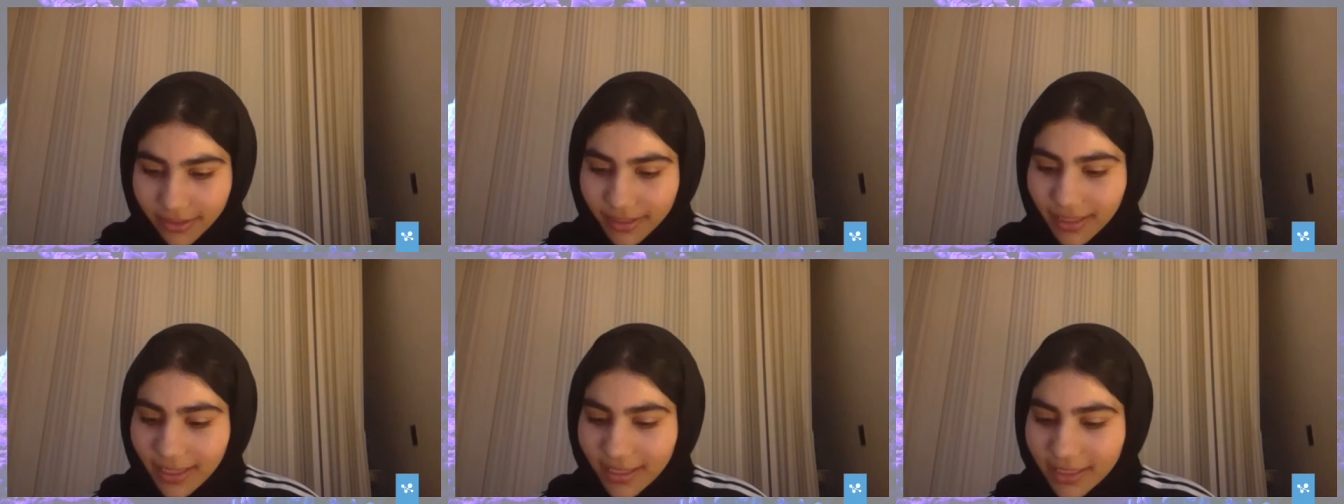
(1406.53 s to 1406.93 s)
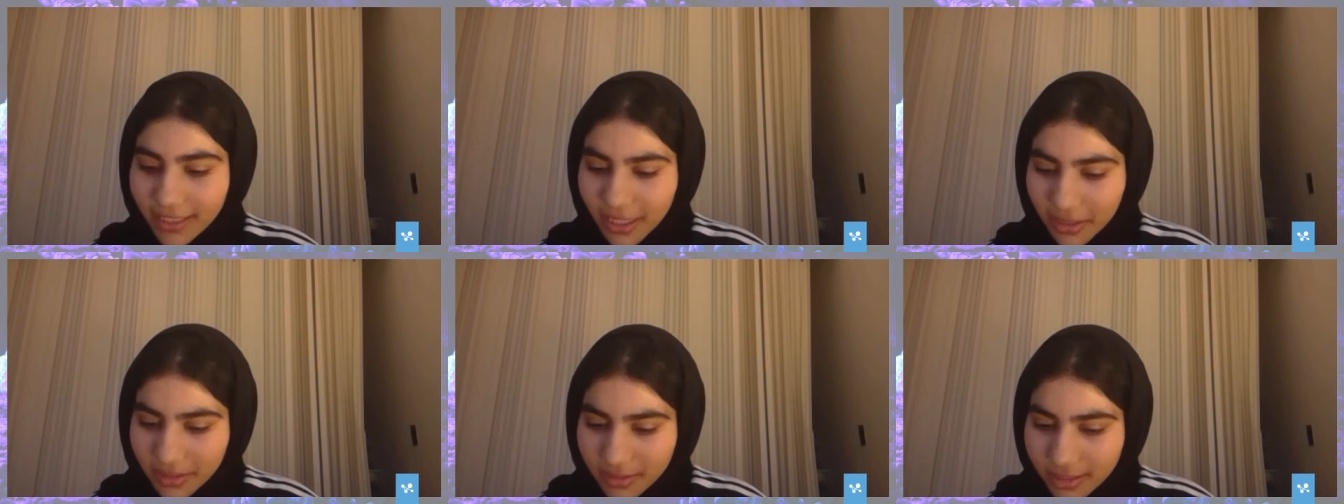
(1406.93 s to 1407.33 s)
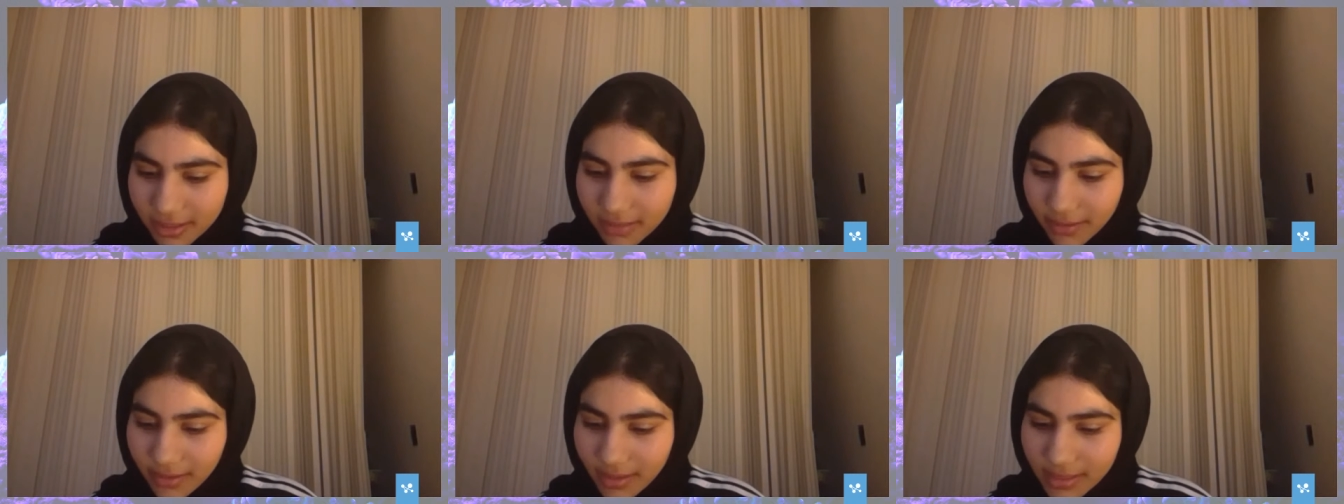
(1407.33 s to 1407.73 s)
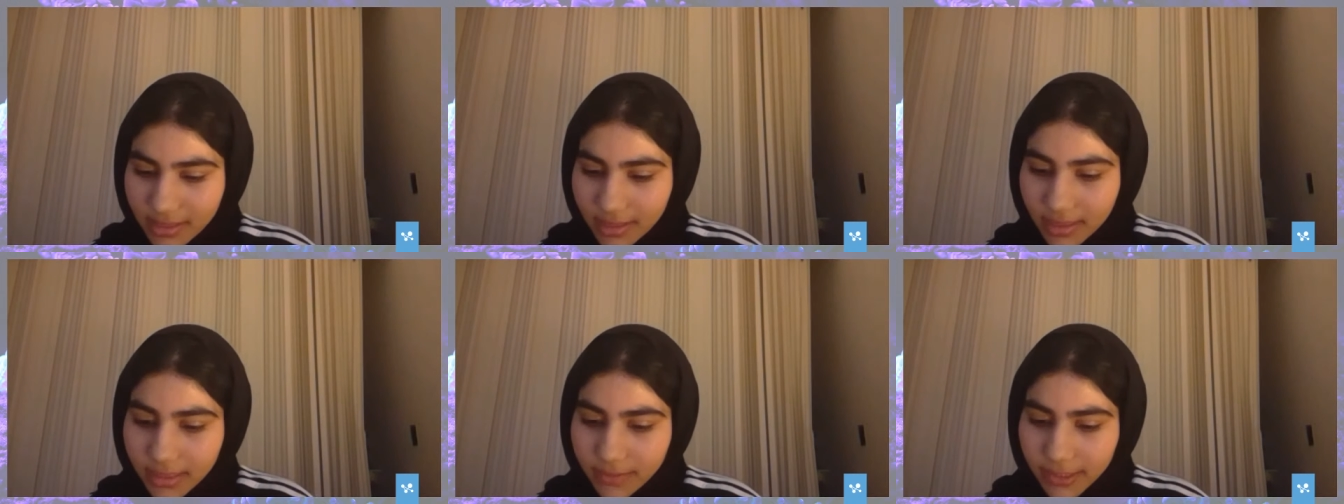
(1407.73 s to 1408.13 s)
any challenges with
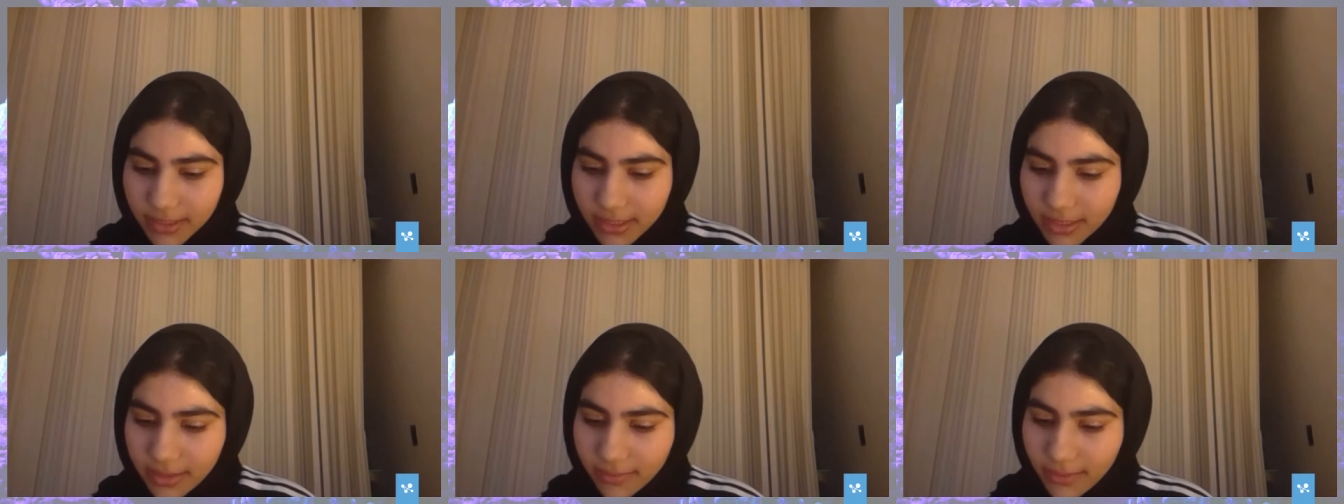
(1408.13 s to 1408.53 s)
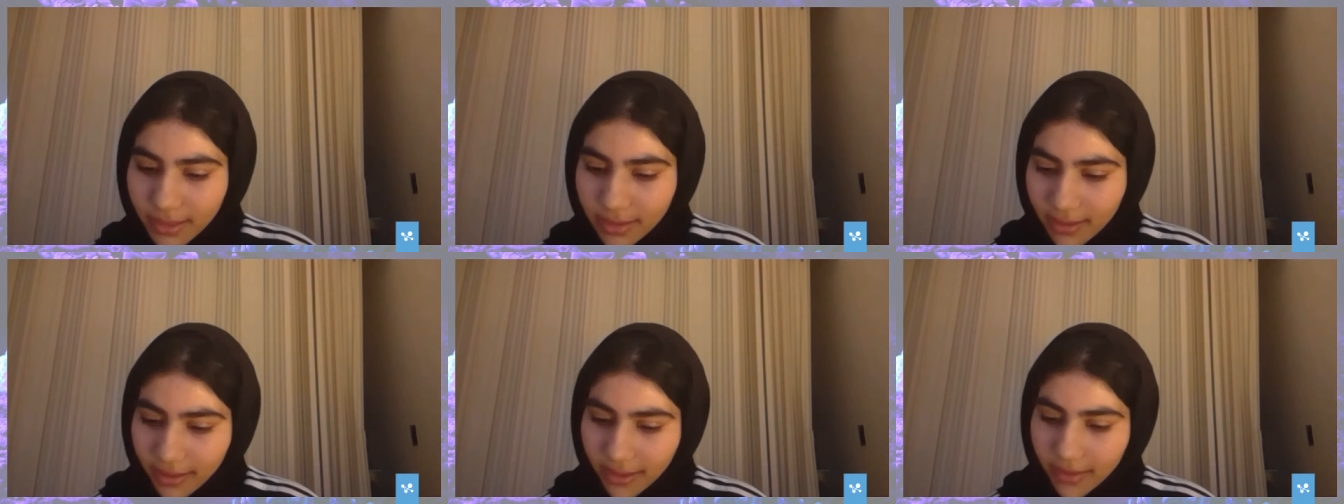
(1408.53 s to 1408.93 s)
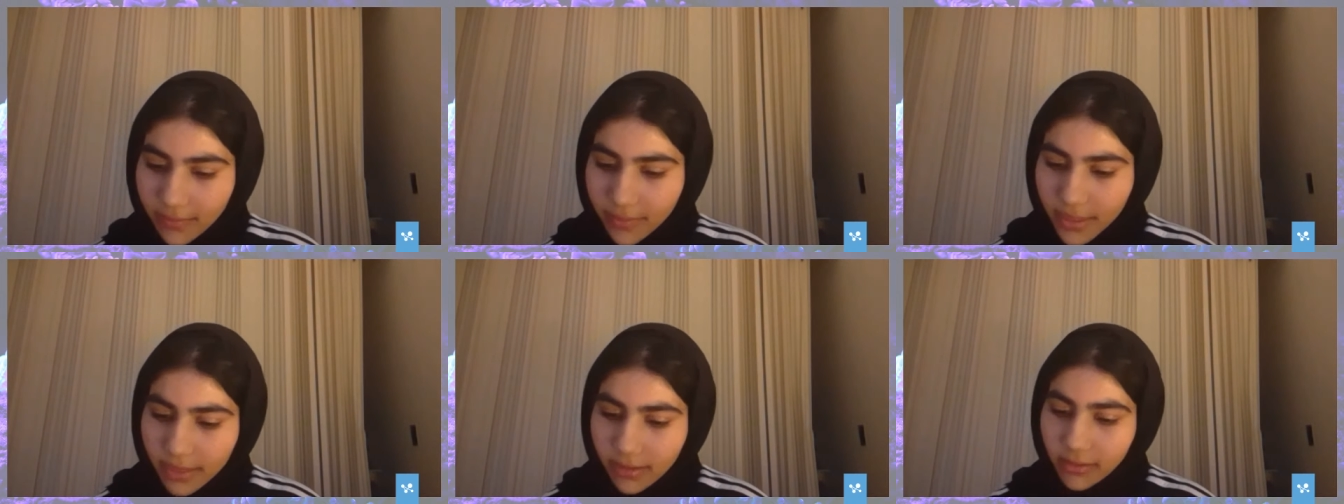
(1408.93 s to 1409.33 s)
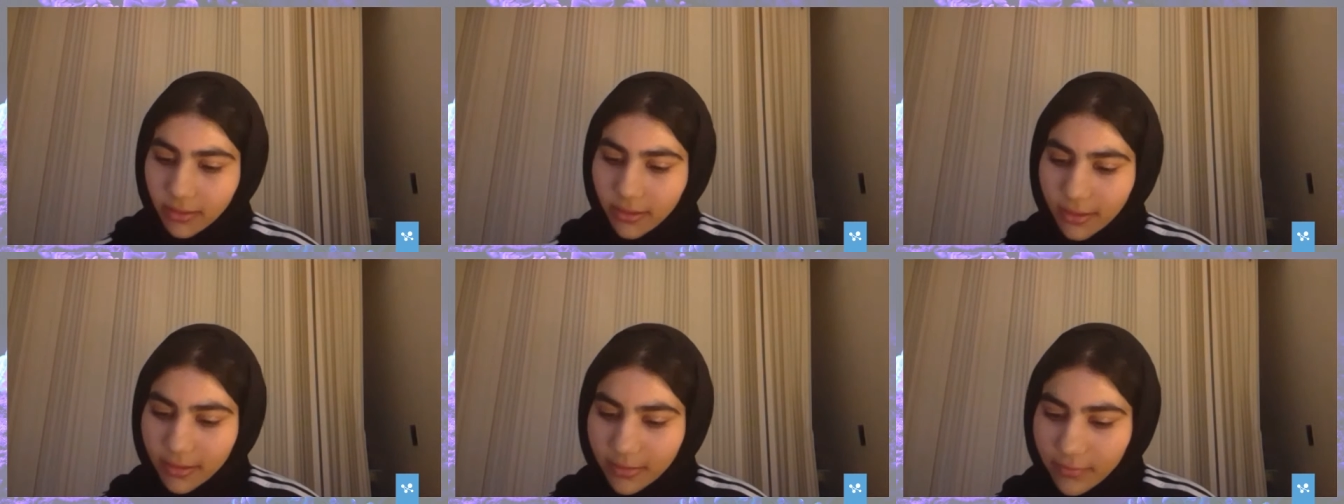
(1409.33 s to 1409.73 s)
this, especially when there can be a
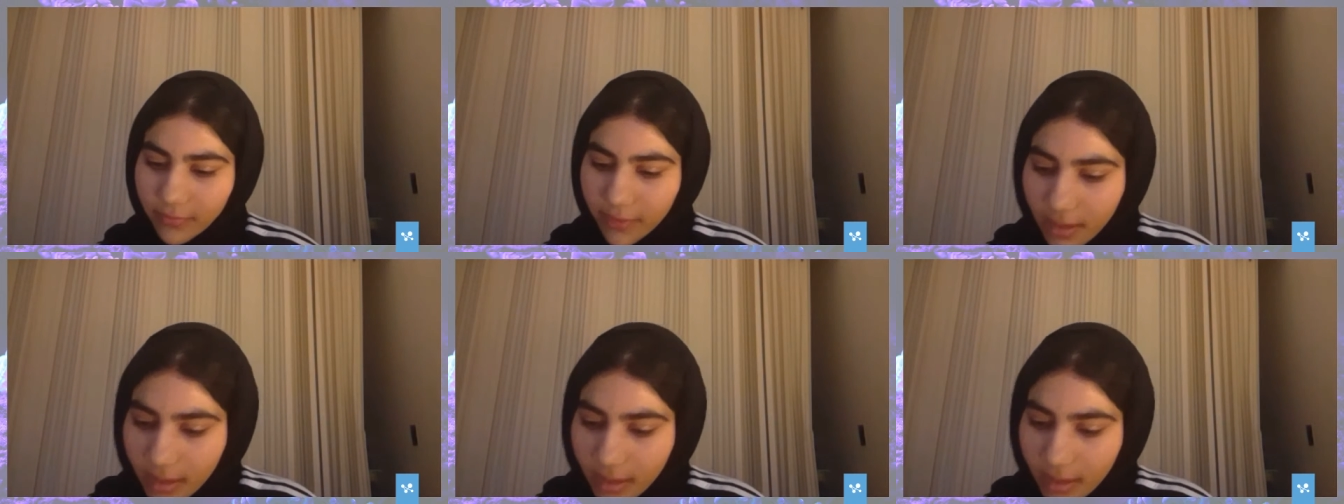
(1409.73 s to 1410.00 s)
lot of